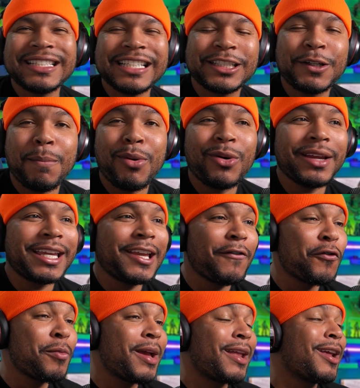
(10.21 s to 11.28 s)
It's your boy
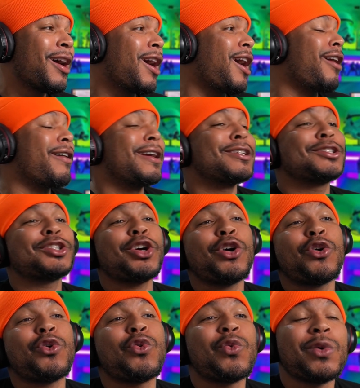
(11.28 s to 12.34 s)
Kevo Man. All right,
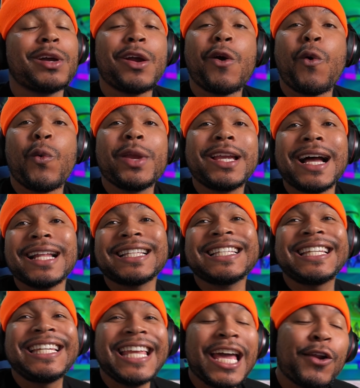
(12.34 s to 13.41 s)
so we got the
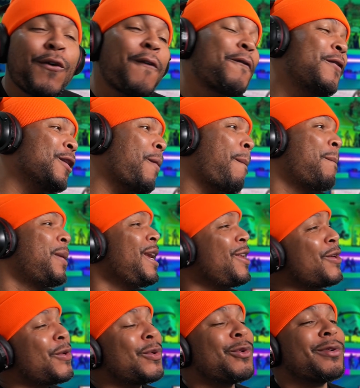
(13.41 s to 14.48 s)
ghetto
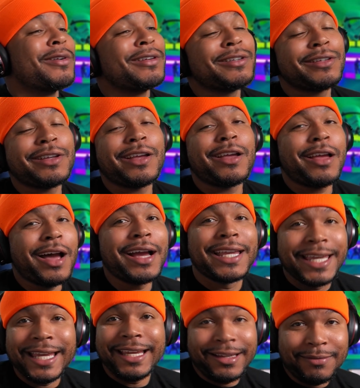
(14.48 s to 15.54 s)
Filipino
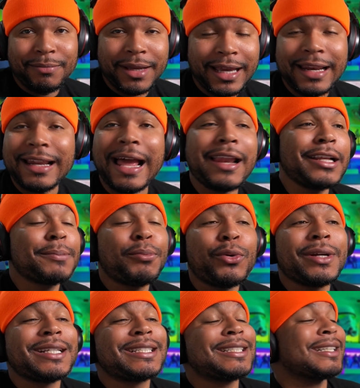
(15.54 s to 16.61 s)
again, man, uh, this
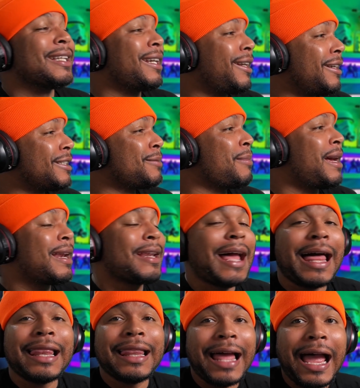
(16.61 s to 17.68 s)
boy is hilarious, man.
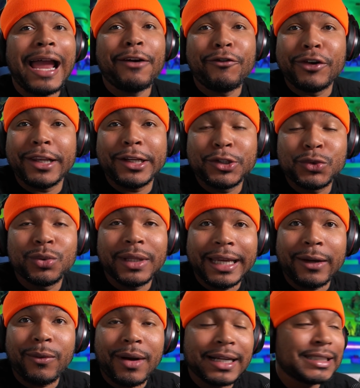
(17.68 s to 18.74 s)
I I really do
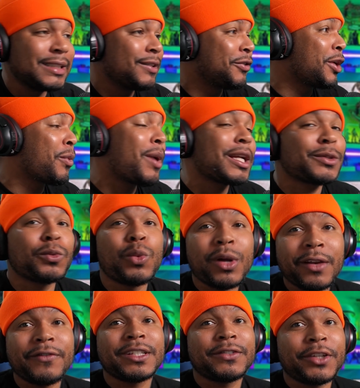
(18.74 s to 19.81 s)
like watching this video. Watch one
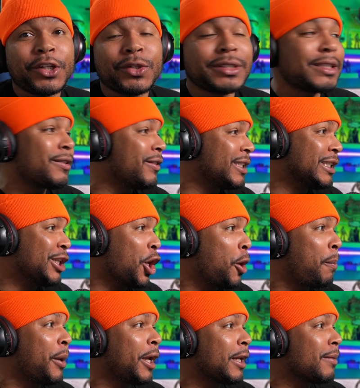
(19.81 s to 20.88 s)
of his videos, this
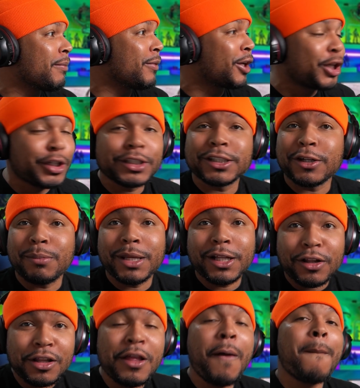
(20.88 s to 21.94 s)
nerd picking up girls on
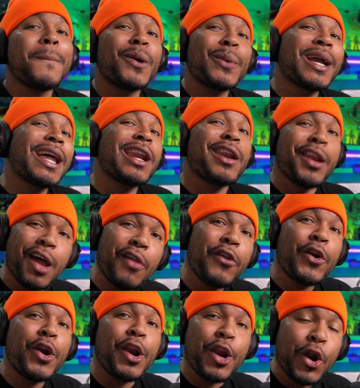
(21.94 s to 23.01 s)
Omegle, but we got
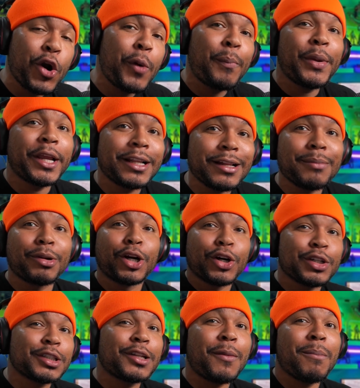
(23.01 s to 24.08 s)
another nerd picking up
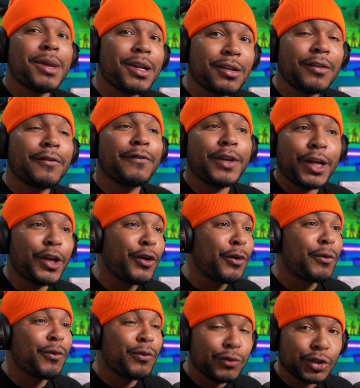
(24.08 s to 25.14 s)
girls with Omegle
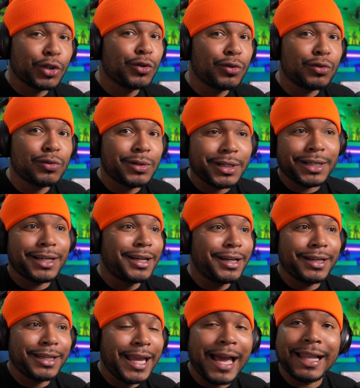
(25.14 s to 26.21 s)
video. So uh,
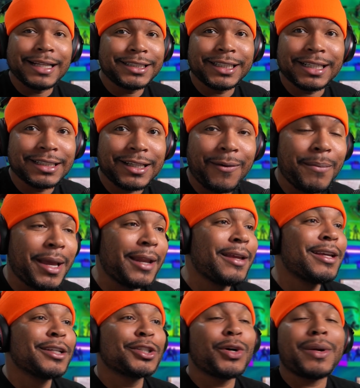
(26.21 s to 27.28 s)
yeah, let's check this out, man.
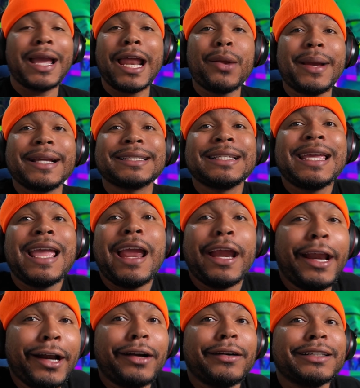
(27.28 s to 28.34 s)
So anyways,
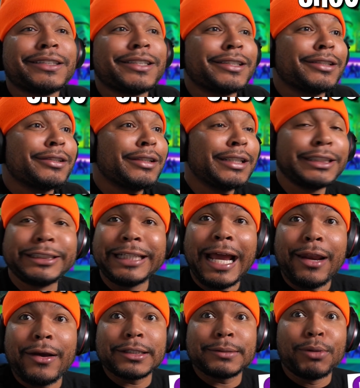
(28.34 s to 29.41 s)
here is the
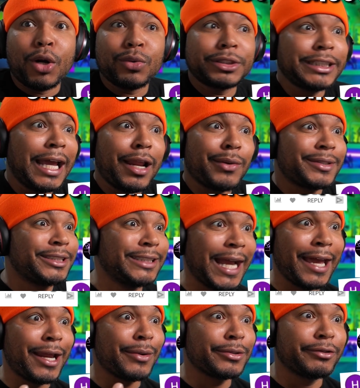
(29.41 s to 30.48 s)
shout bro. Shout out,
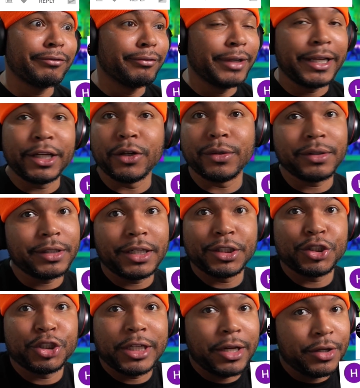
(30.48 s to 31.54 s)
shout out. There you go. There's
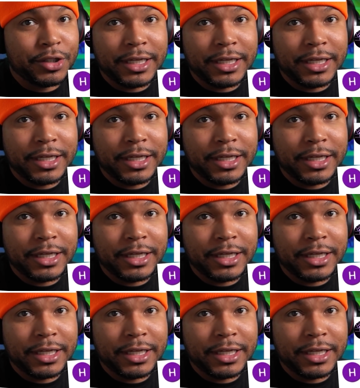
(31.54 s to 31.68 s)
your shout outs.